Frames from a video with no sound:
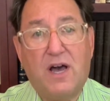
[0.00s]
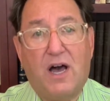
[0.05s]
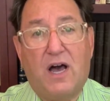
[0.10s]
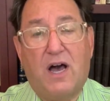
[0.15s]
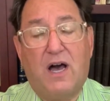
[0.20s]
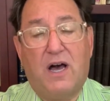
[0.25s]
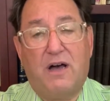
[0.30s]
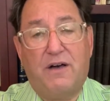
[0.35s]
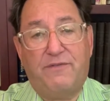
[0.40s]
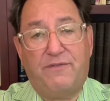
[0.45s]

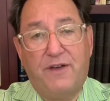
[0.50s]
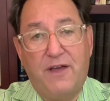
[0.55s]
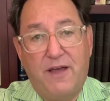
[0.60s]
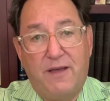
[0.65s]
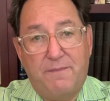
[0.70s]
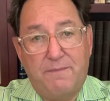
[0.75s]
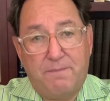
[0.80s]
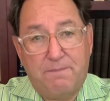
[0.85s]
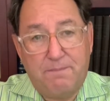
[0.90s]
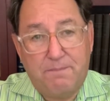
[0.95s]
of
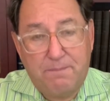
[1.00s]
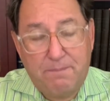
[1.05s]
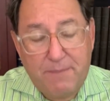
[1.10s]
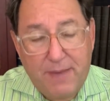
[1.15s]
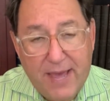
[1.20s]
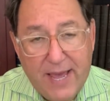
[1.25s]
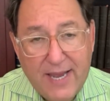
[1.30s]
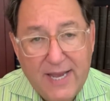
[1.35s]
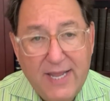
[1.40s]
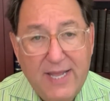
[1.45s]

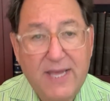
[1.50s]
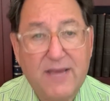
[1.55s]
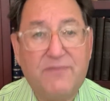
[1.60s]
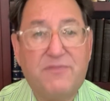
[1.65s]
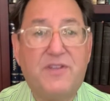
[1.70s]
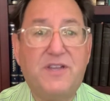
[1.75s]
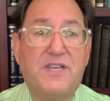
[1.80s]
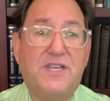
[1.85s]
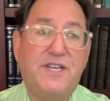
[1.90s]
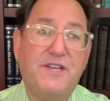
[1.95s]
many
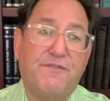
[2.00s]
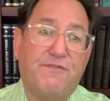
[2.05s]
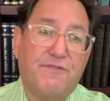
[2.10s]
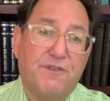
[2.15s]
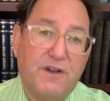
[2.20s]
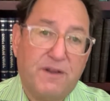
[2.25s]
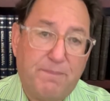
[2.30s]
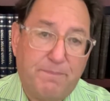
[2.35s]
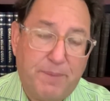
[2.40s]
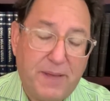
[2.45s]
of the
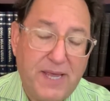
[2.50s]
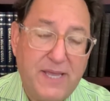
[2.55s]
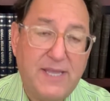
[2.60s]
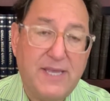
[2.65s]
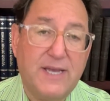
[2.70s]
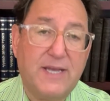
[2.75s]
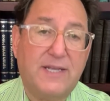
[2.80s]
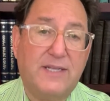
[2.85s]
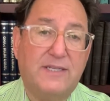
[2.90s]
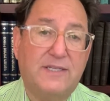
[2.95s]
different
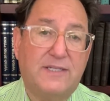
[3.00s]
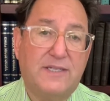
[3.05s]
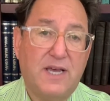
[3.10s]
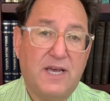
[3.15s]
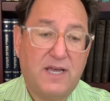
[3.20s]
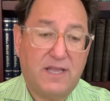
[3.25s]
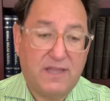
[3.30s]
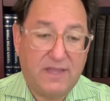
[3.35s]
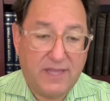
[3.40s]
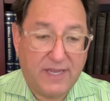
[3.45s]
opinions
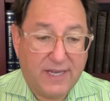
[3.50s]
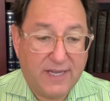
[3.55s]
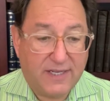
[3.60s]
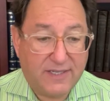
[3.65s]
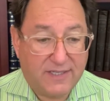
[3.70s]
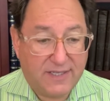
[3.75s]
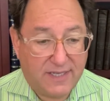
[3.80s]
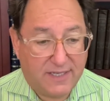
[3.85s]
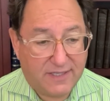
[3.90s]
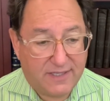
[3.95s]
that
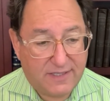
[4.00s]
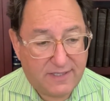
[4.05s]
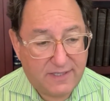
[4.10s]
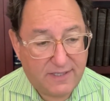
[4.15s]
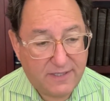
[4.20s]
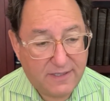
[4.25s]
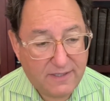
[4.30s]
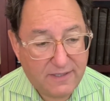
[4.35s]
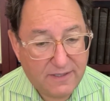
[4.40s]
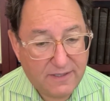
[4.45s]
exist.